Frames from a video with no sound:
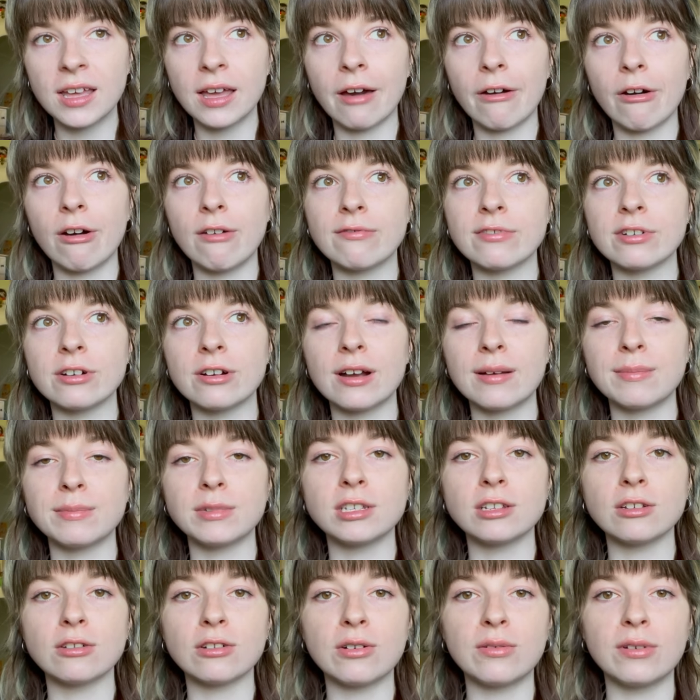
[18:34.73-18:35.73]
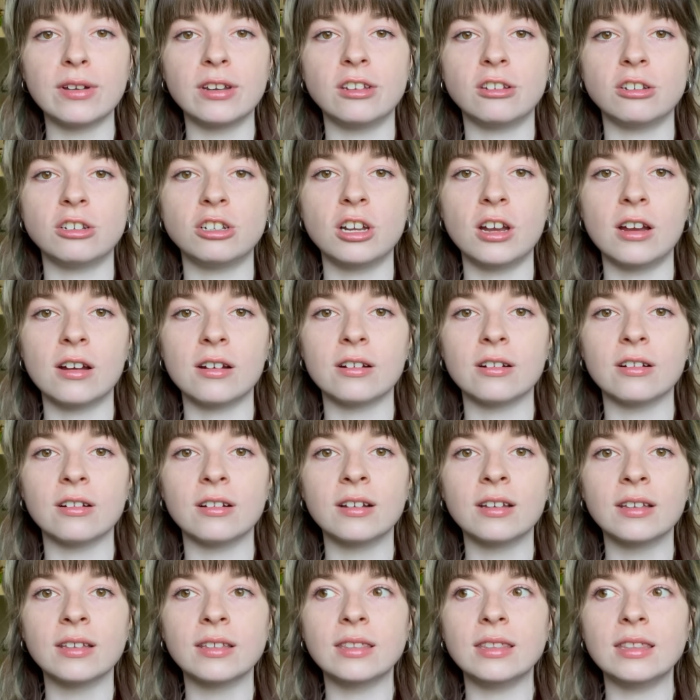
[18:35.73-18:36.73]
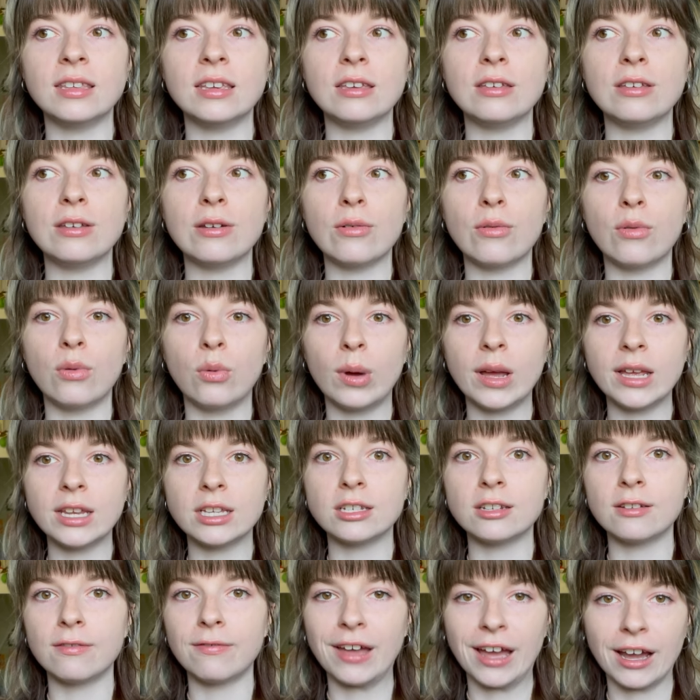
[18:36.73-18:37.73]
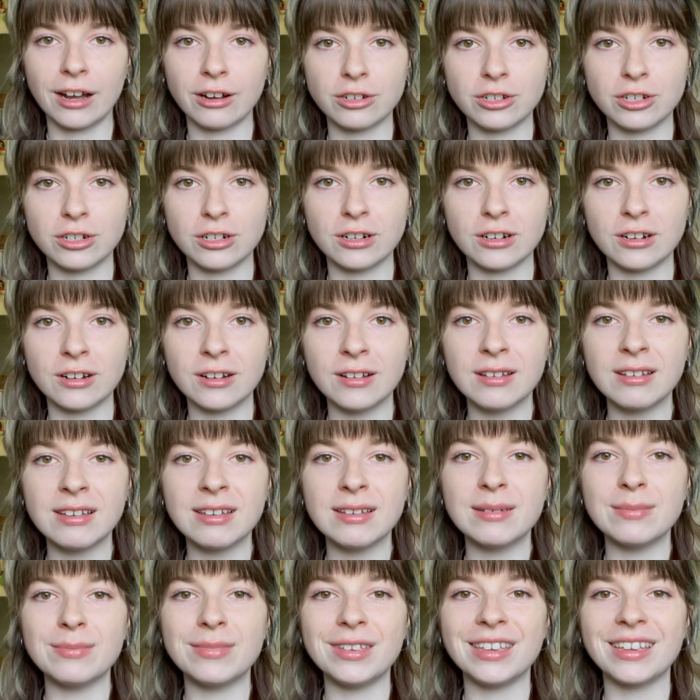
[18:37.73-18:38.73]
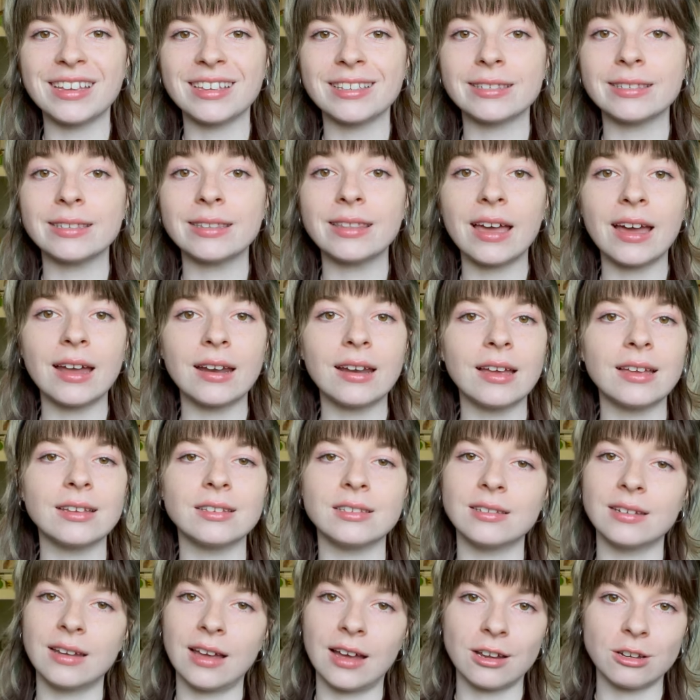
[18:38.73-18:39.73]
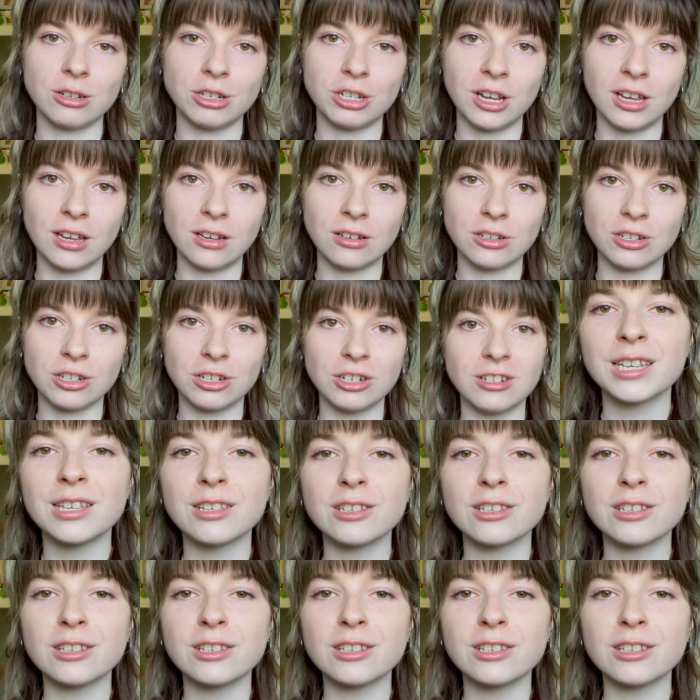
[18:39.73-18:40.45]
However, I'm still going to share the waste factor because that has not changed.